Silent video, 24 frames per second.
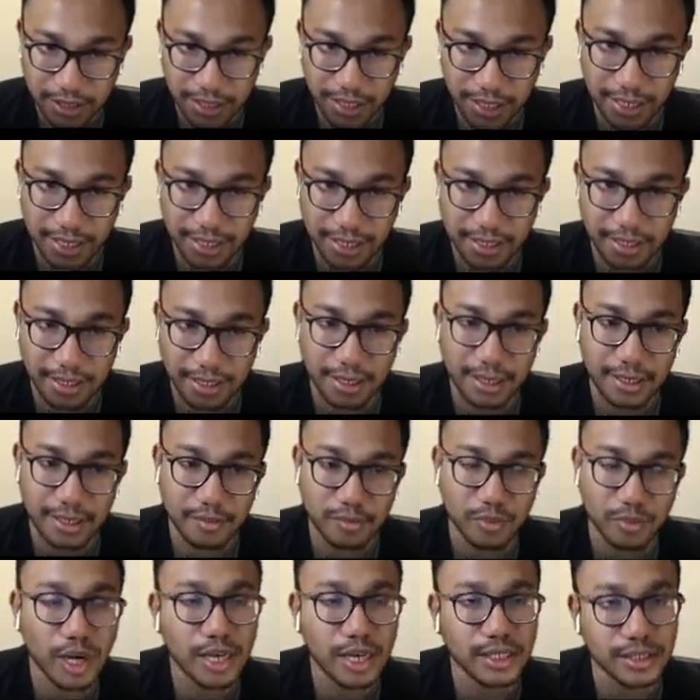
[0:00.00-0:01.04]
and
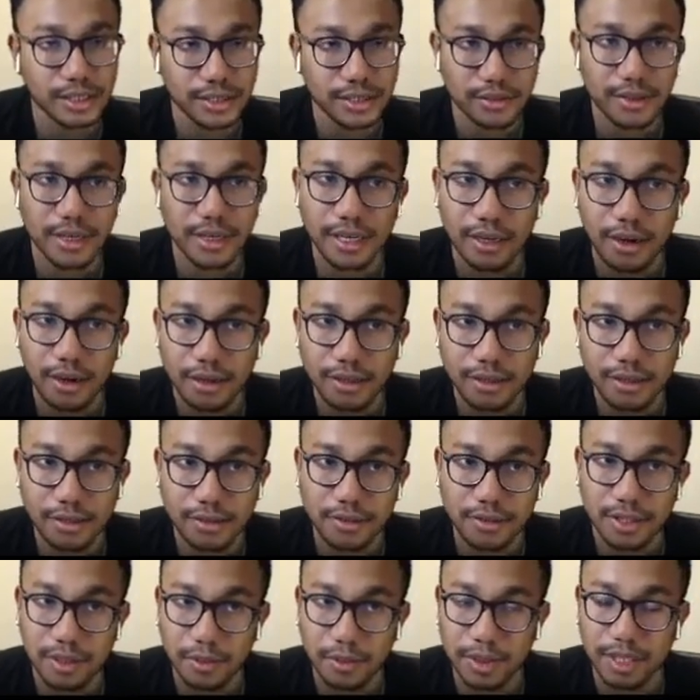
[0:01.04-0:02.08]
Bryce has already gone through
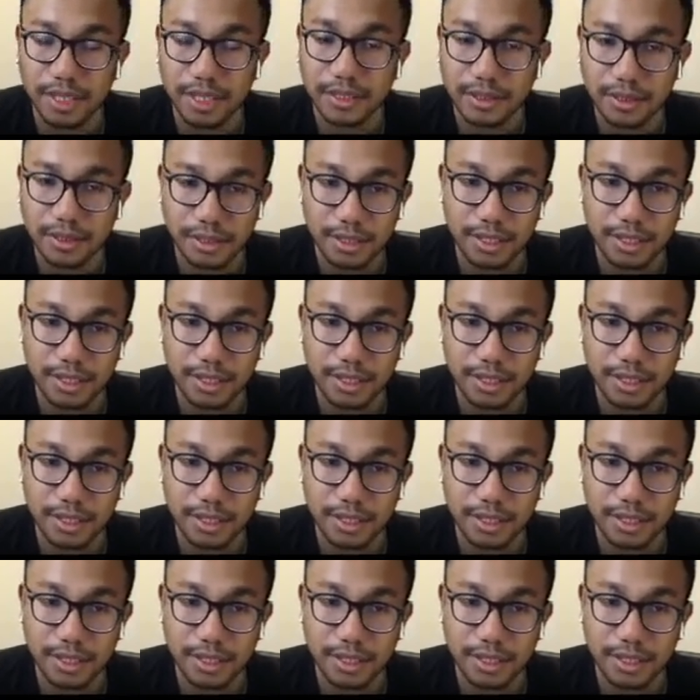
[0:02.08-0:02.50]
some of these